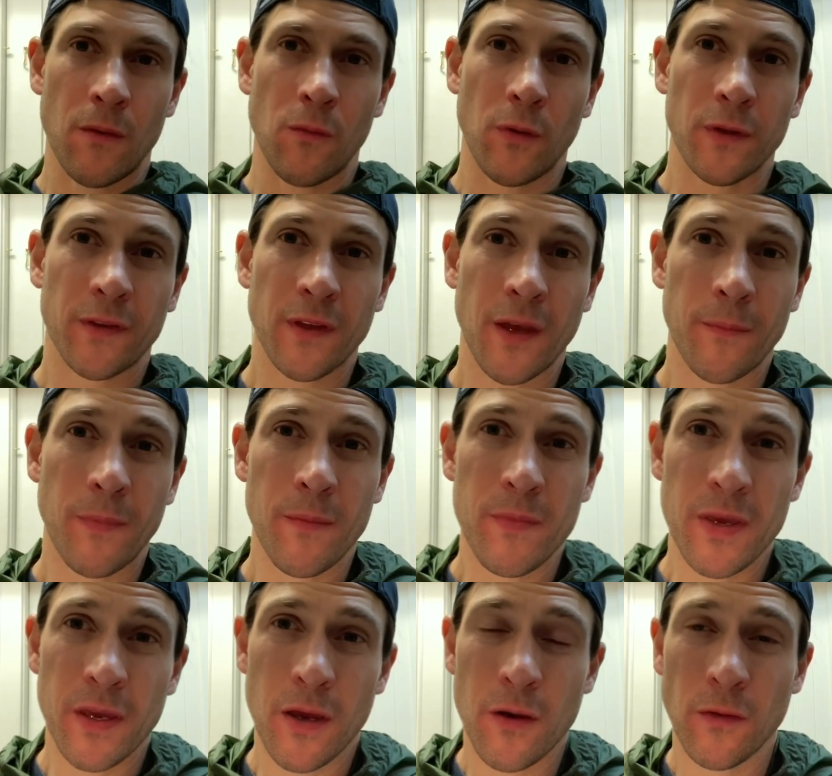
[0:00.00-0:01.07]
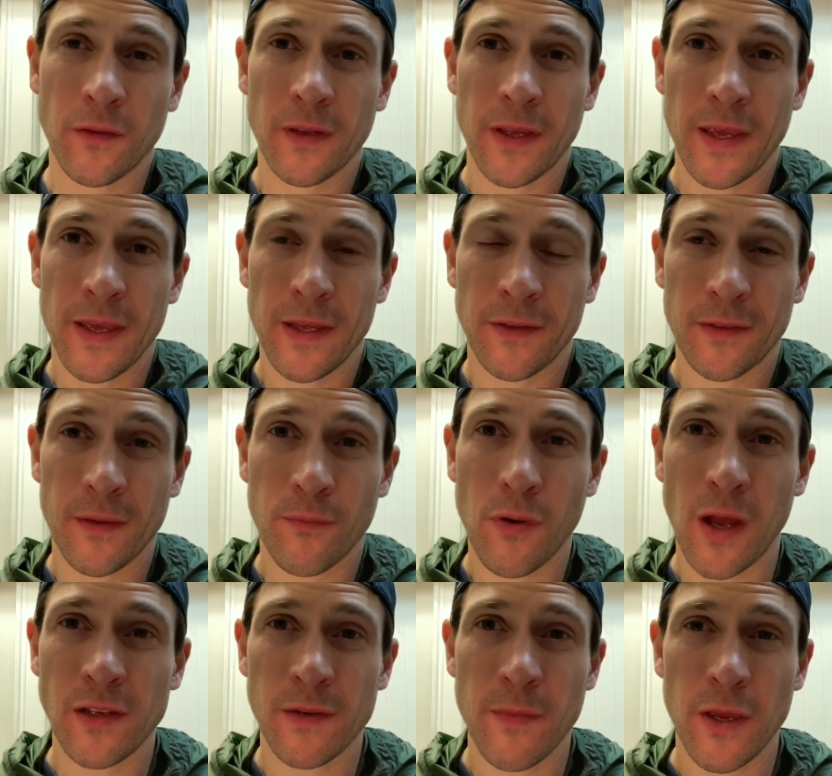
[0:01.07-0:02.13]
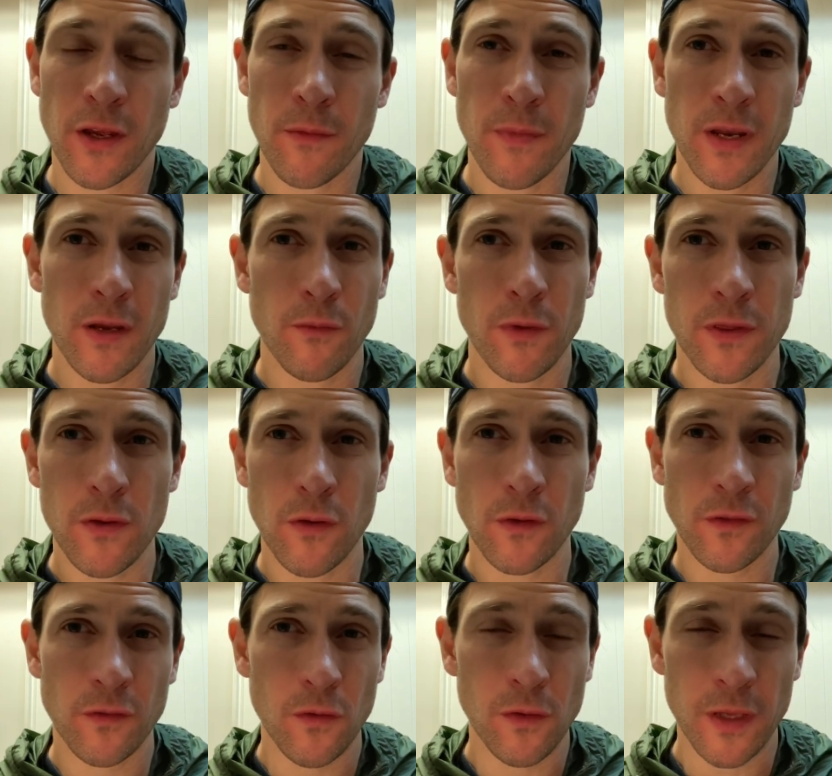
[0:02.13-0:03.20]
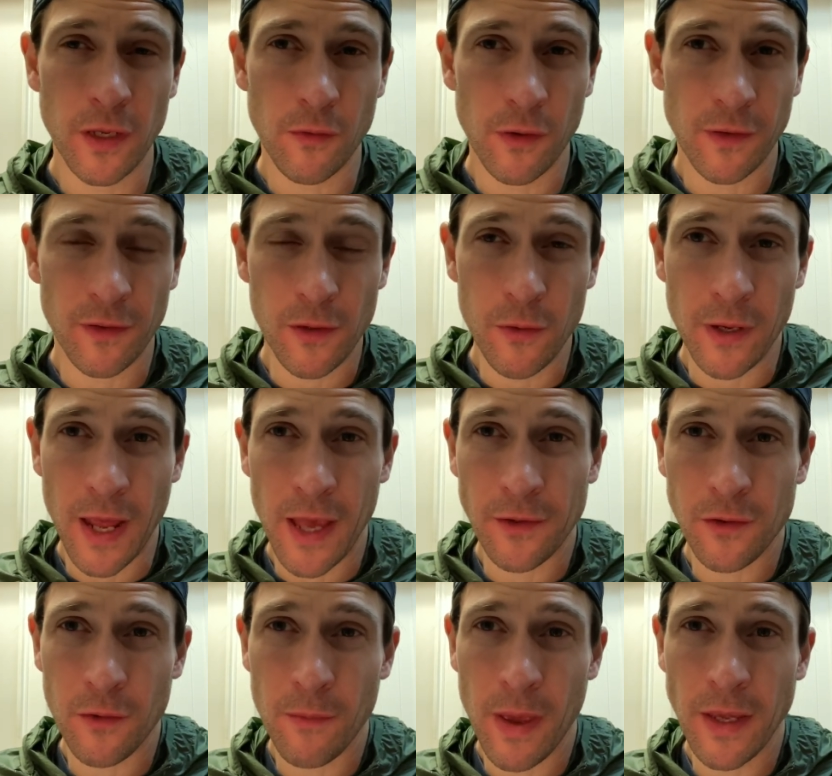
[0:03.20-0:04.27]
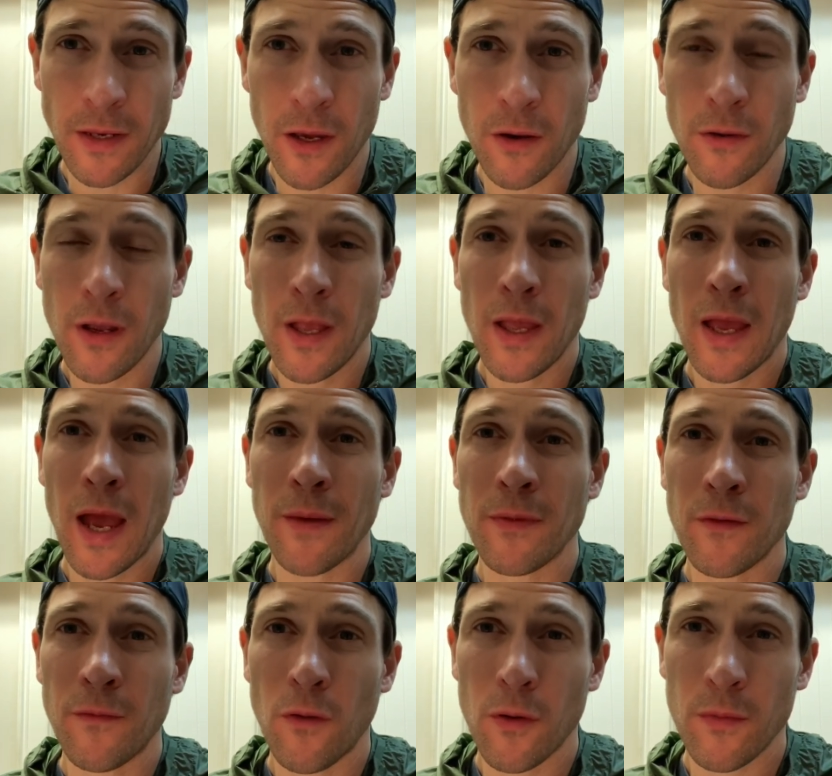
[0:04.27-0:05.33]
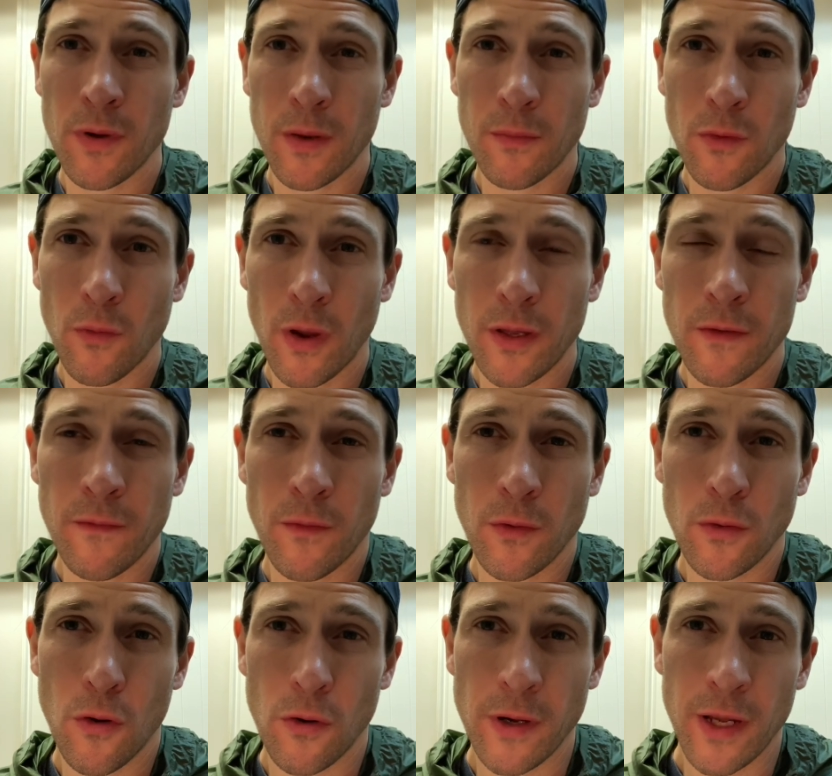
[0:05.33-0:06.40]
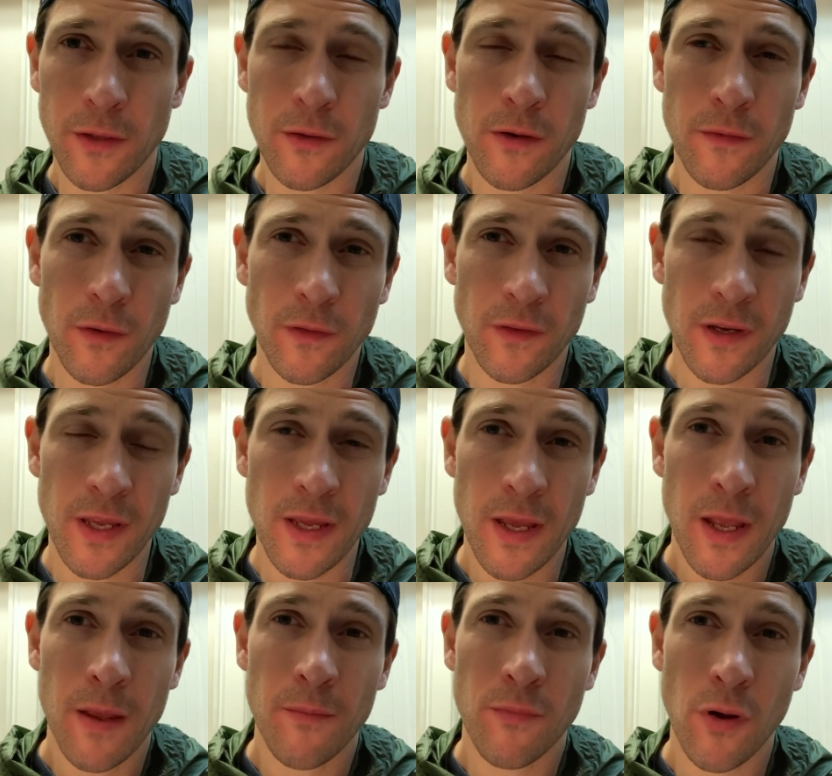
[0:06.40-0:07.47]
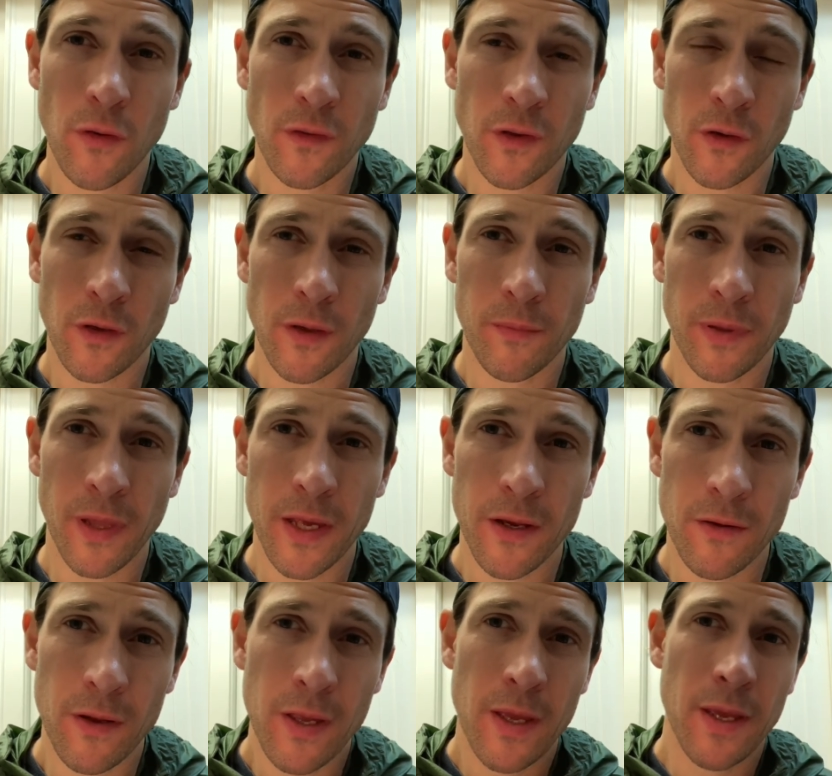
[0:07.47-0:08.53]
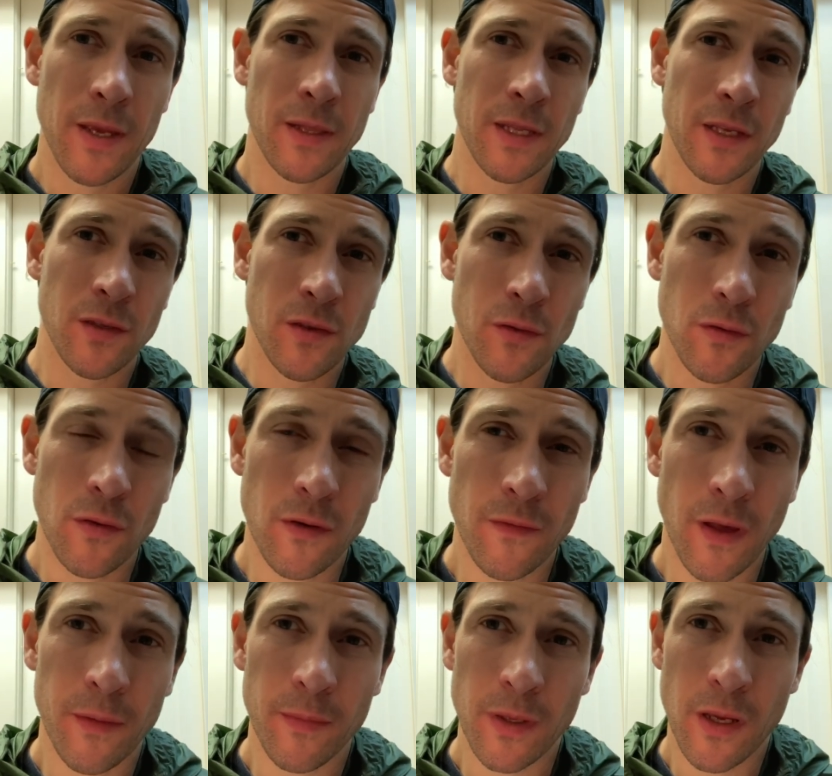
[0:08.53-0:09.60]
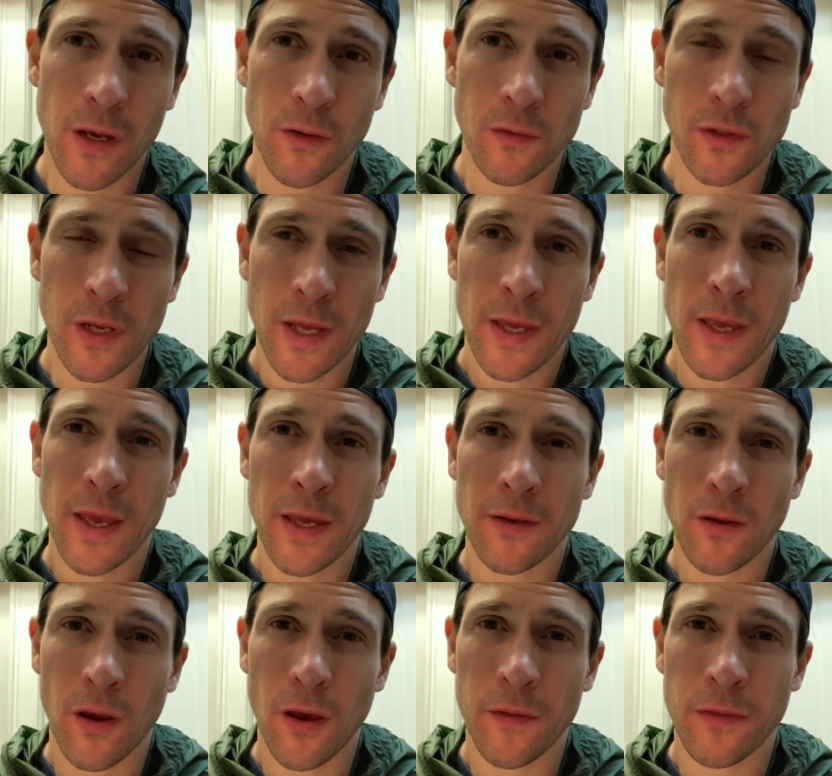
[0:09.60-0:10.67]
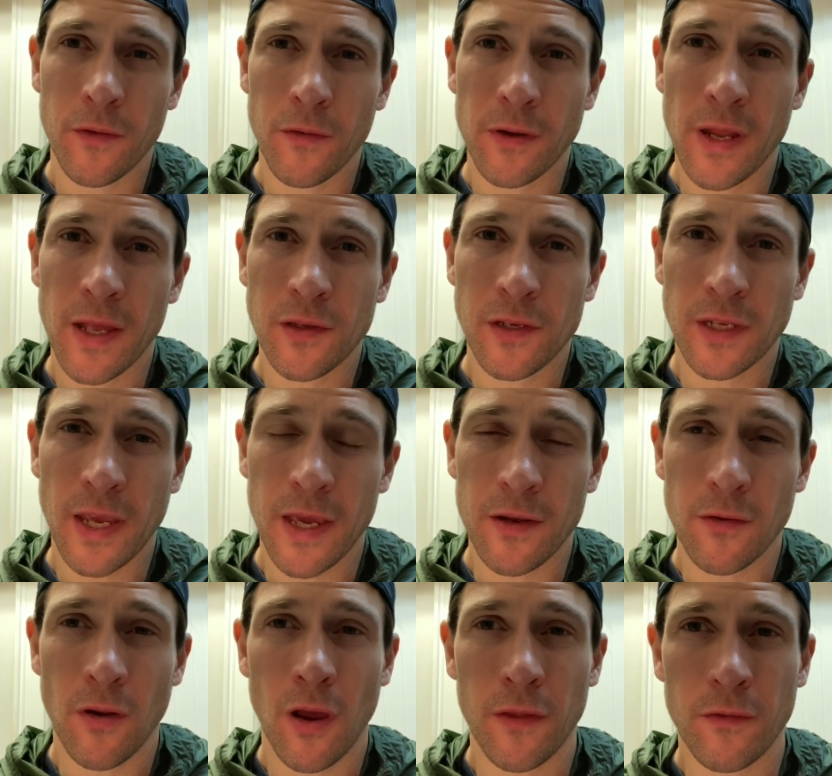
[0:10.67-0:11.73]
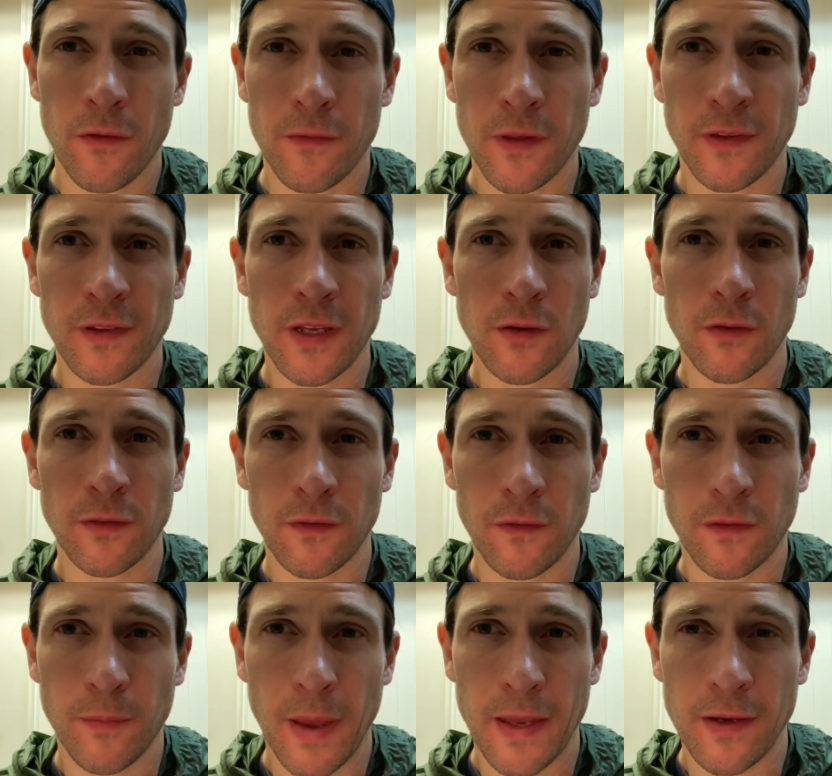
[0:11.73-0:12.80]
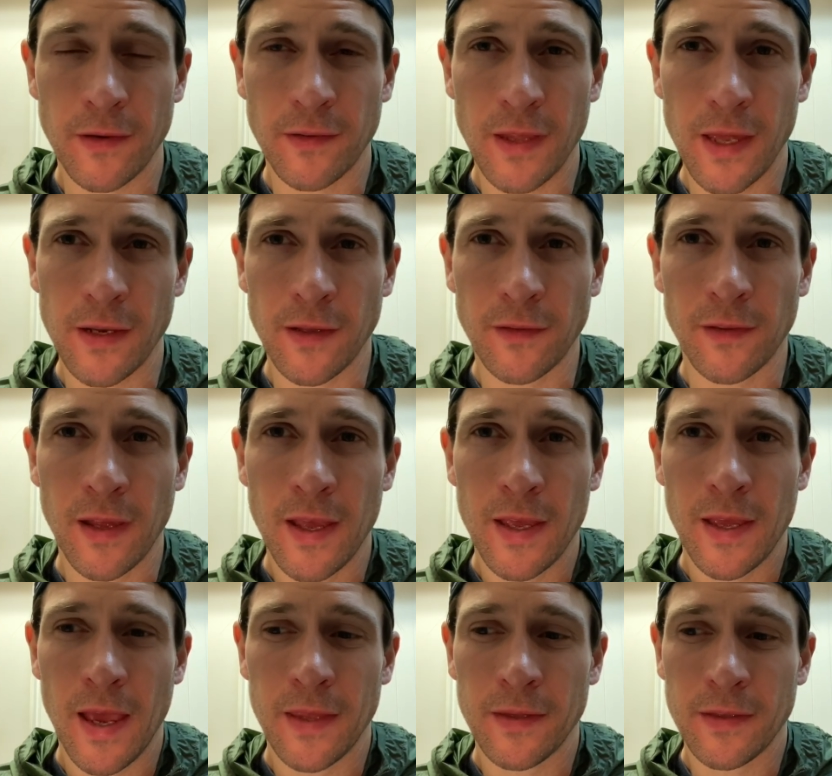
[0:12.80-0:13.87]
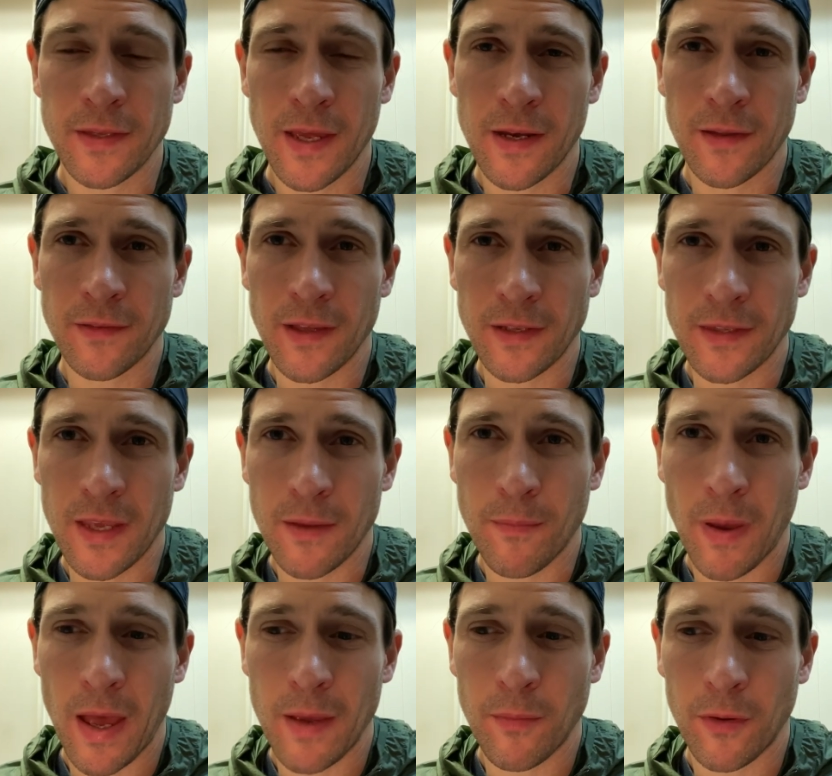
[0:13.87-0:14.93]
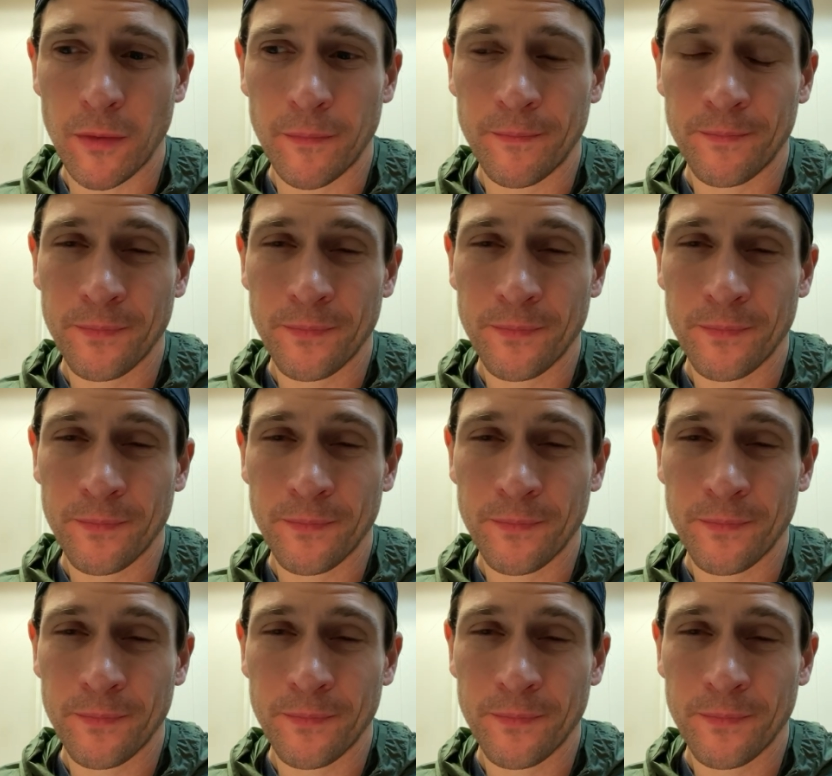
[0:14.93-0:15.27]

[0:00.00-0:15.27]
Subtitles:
What's up, amigos? It's the Prodigy Maker Minute with yours truly, Chris Lewitt. As you may know, I'm the former number one for Cornell University, pro circuit player, elite junior development coach, and author and educator, author of The Secrets of Spanish Tennis and The Tennis Technique Bible.